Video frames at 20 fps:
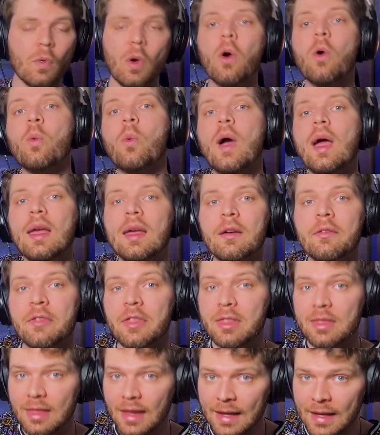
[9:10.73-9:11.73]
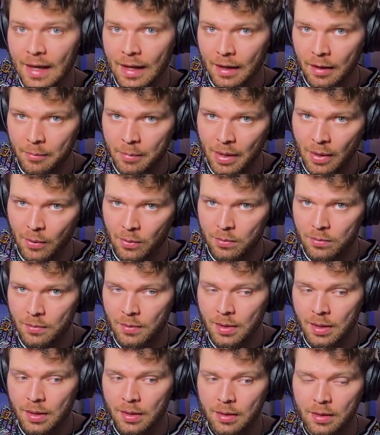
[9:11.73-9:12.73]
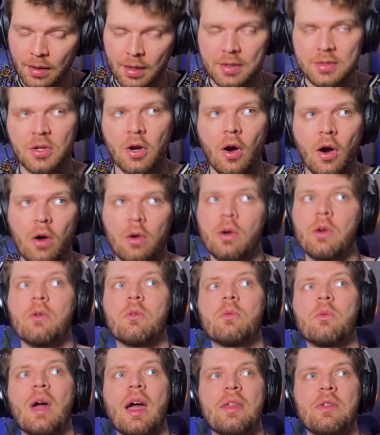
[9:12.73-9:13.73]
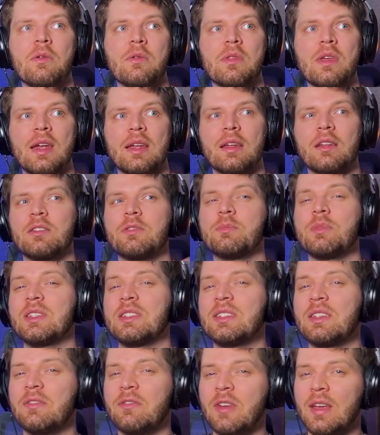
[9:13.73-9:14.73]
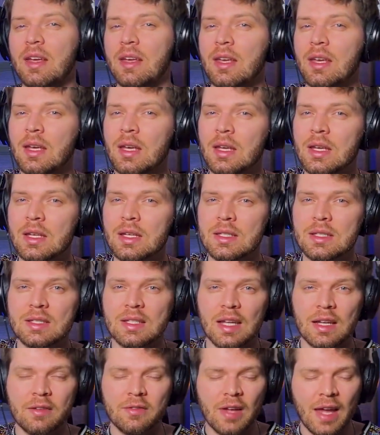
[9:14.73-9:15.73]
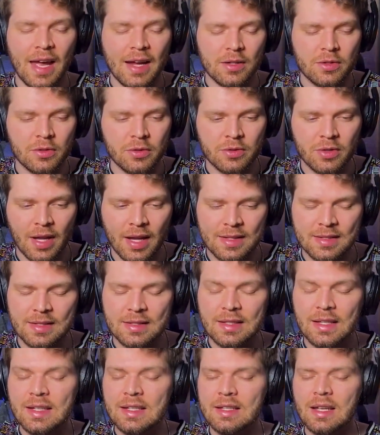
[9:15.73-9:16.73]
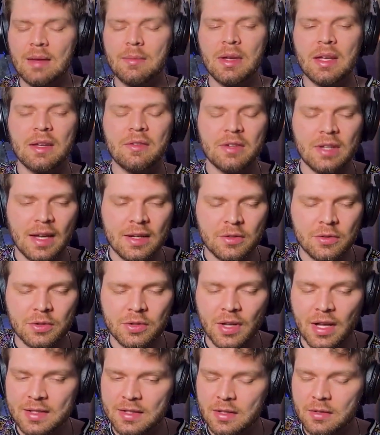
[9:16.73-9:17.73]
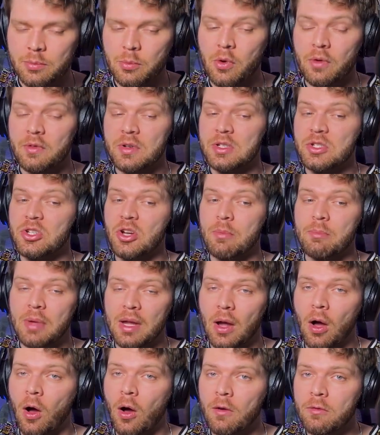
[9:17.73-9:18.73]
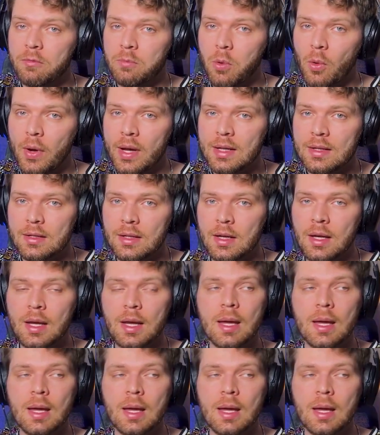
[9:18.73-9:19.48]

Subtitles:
a way of thinking about the guitar rather than a specific set of exercises. Anytime I give an exercise, it's more of a jumping off point.